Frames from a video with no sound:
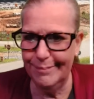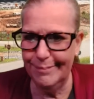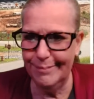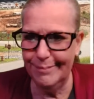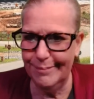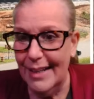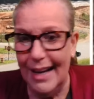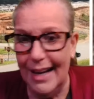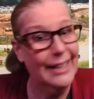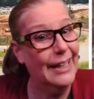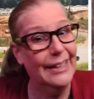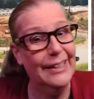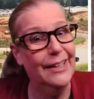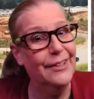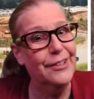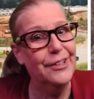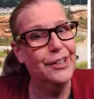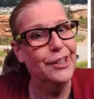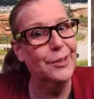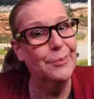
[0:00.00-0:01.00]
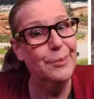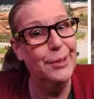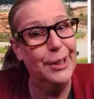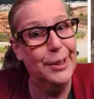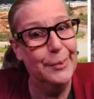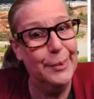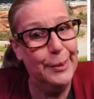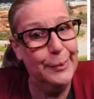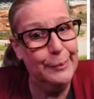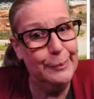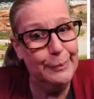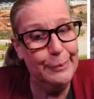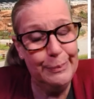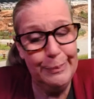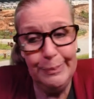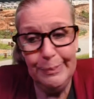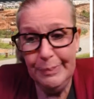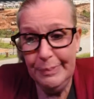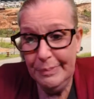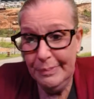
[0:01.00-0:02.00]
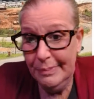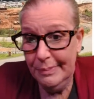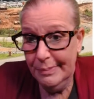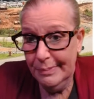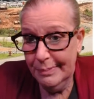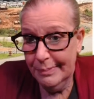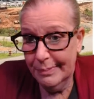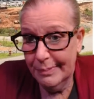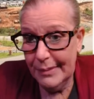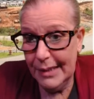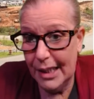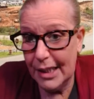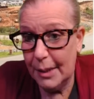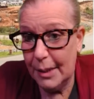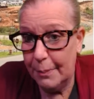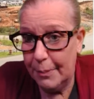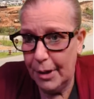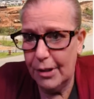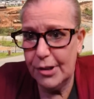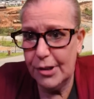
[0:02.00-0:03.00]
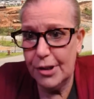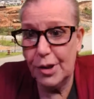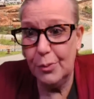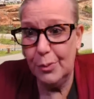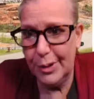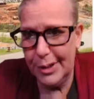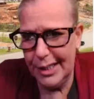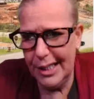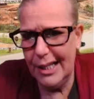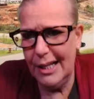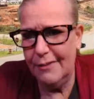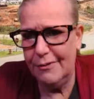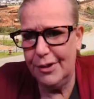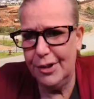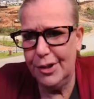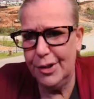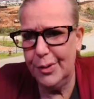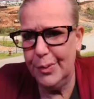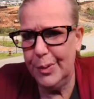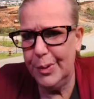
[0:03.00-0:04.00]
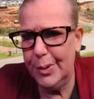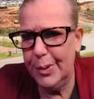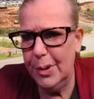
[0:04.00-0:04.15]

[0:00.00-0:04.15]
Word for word: I got nothing to complain about in comparison to what they have to deal with.